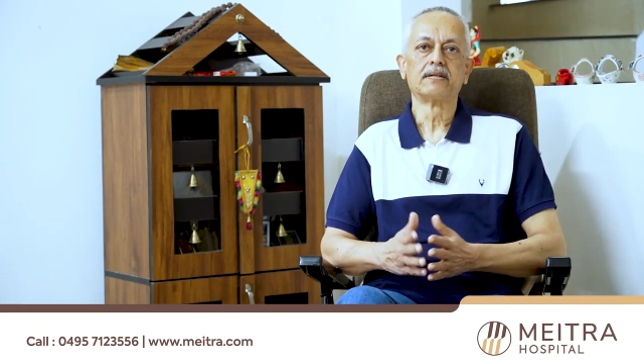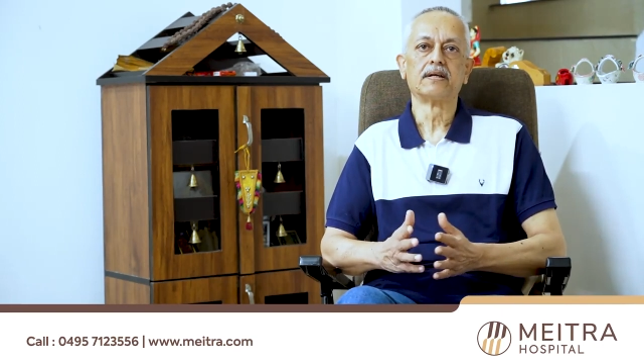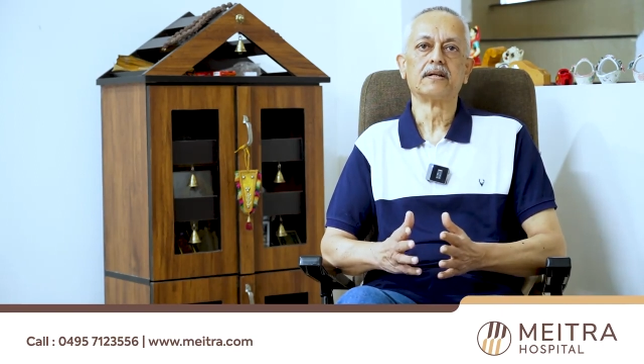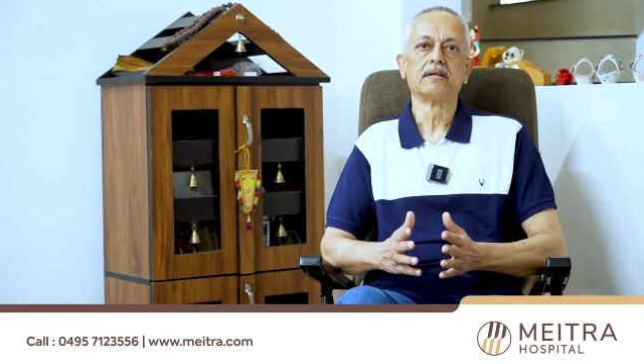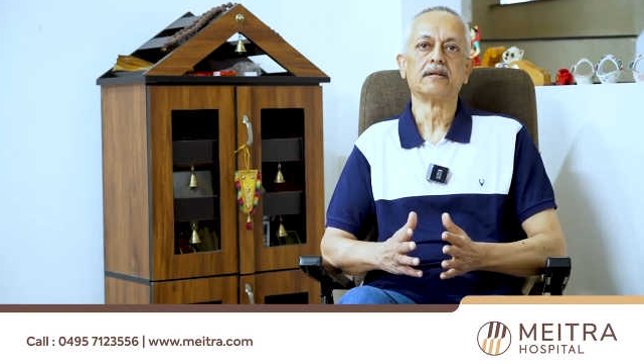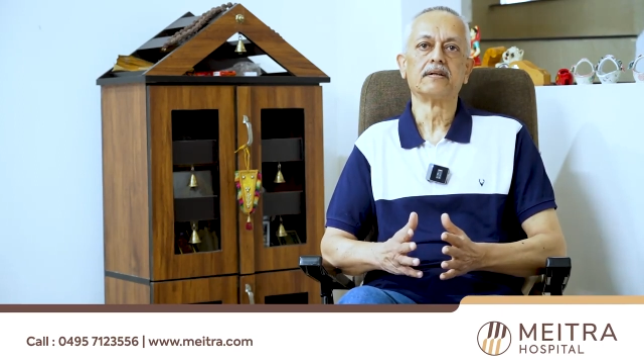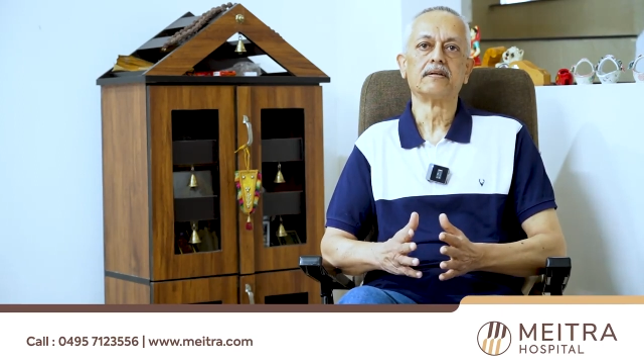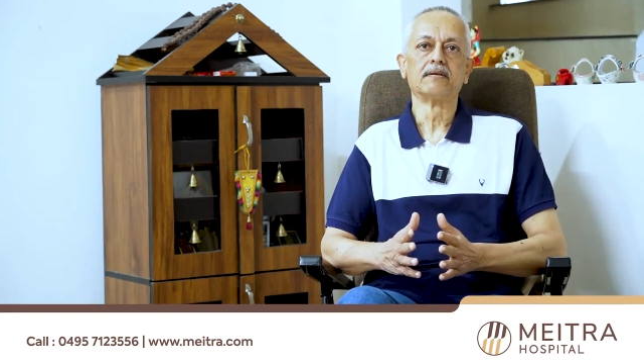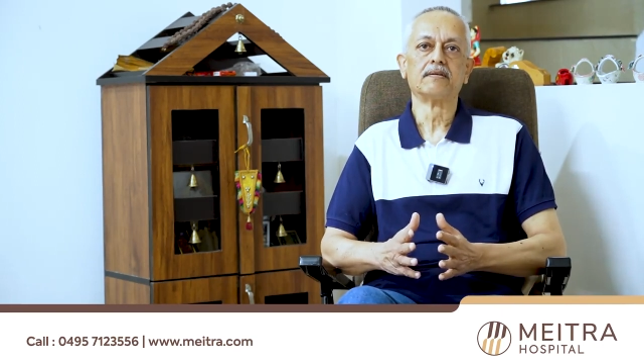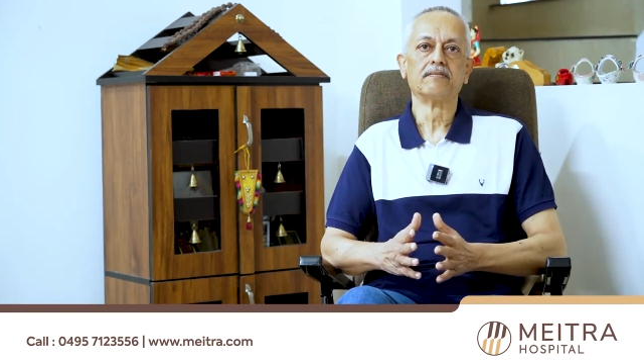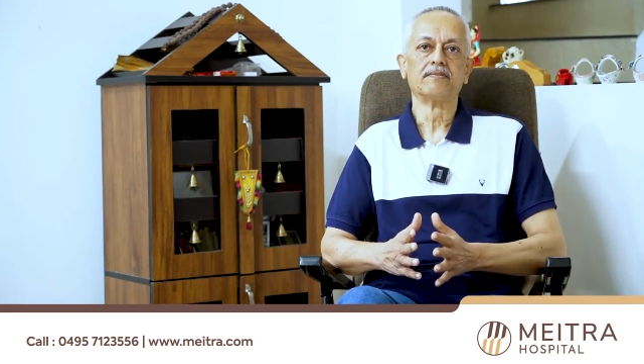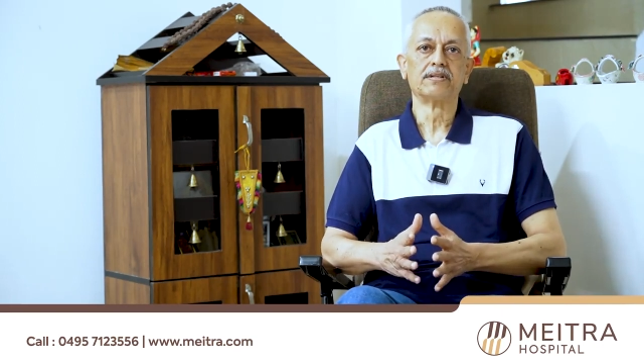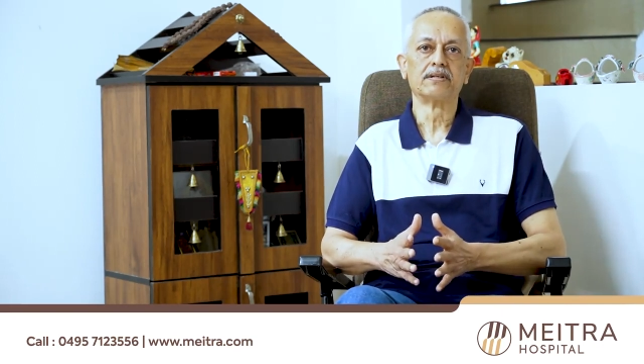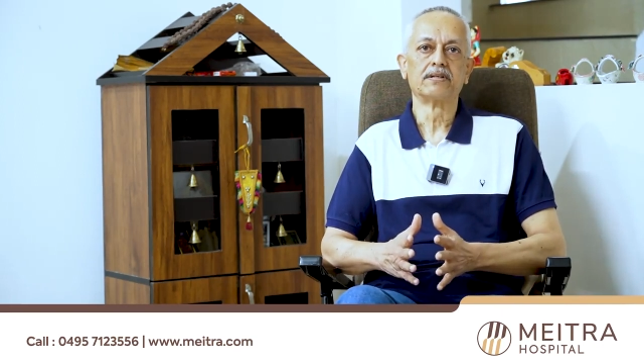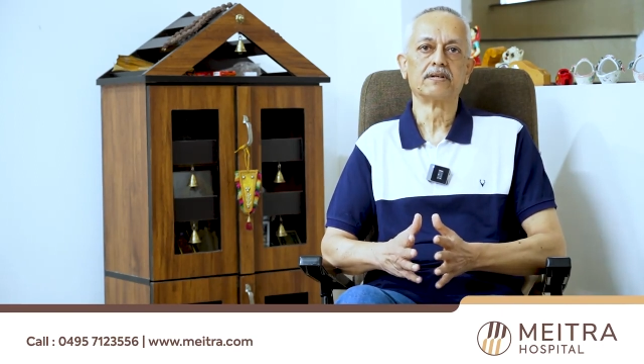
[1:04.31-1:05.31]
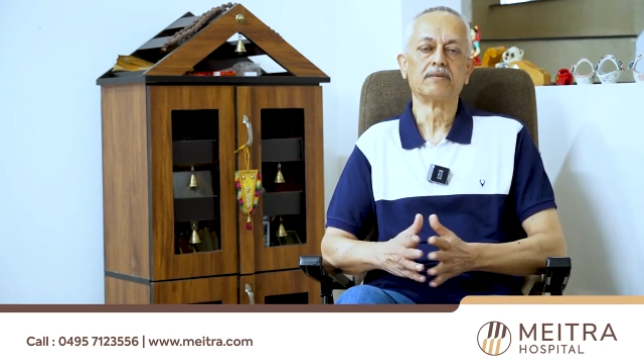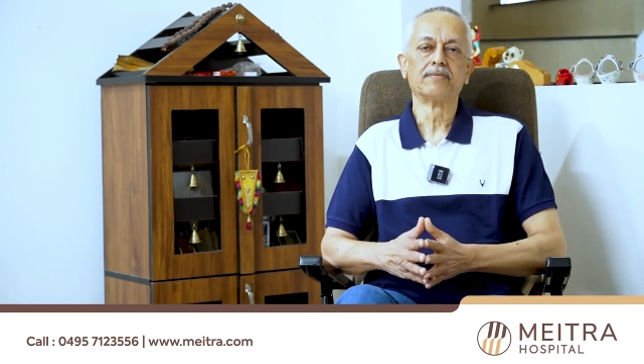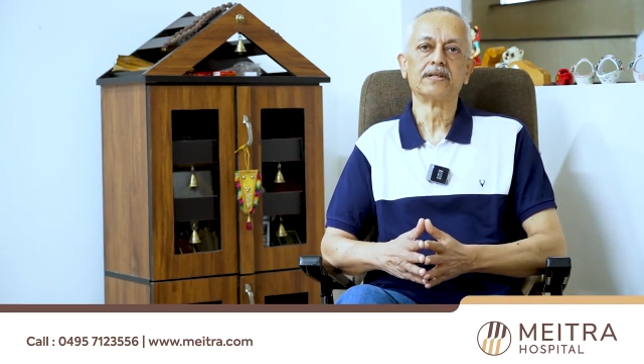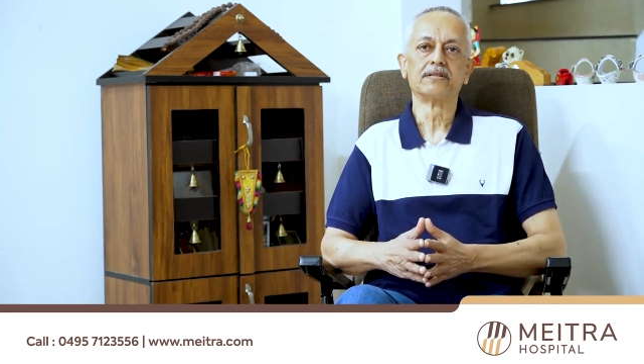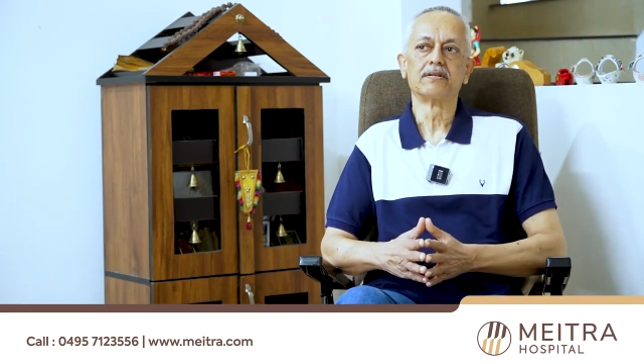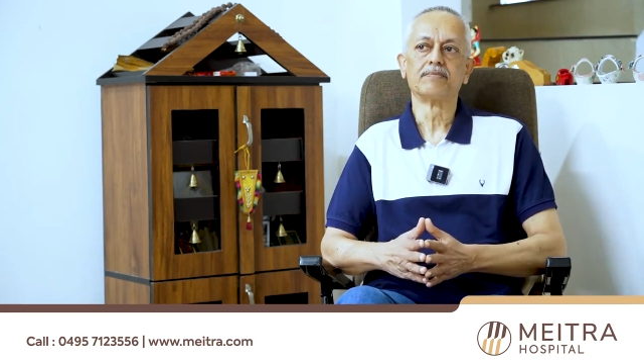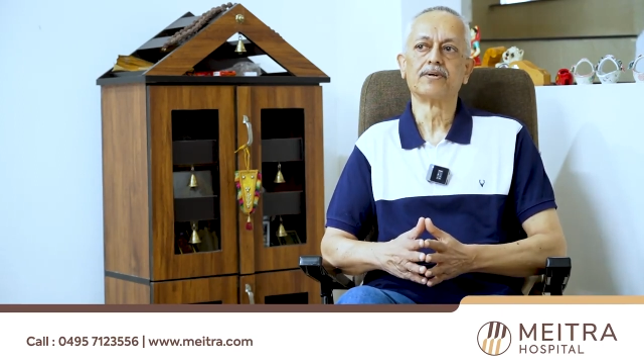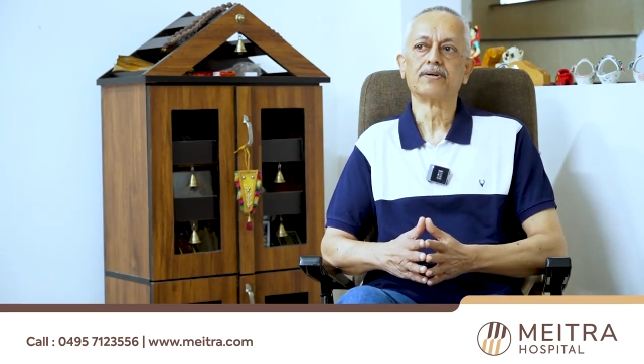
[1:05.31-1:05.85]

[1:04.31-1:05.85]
and visited Meitra,